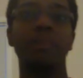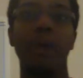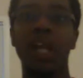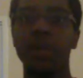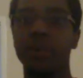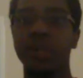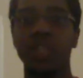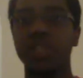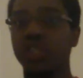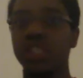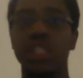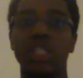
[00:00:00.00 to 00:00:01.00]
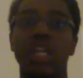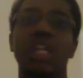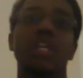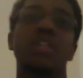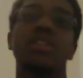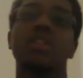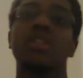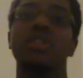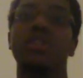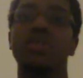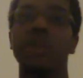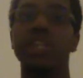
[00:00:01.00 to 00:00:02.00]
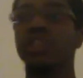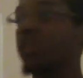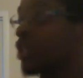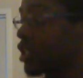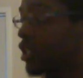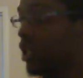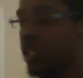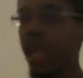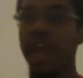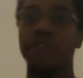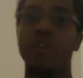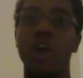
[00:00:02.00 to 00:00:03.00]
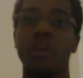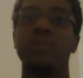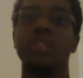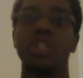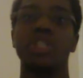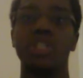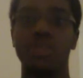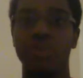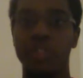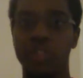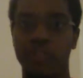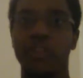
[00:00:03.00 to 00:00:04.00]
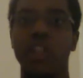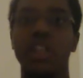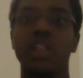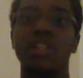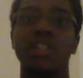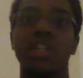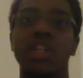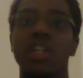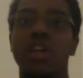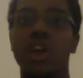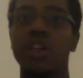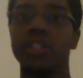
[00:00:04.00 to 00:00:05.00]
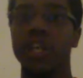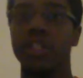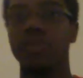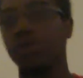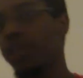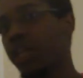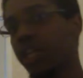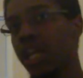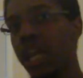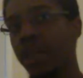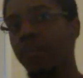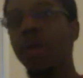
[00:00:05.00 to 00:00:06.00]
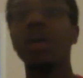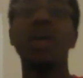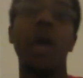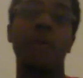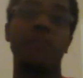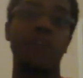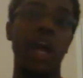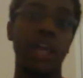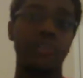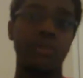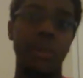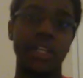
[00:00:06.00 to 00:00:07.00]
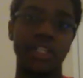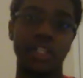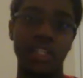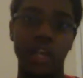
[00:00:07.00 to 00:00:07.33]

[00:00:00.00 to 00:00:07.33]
Polymerization isn't taking into consideration because it doesn't have Dark Magician specifically listed in the card text or in the name. However, Eye of Timaeus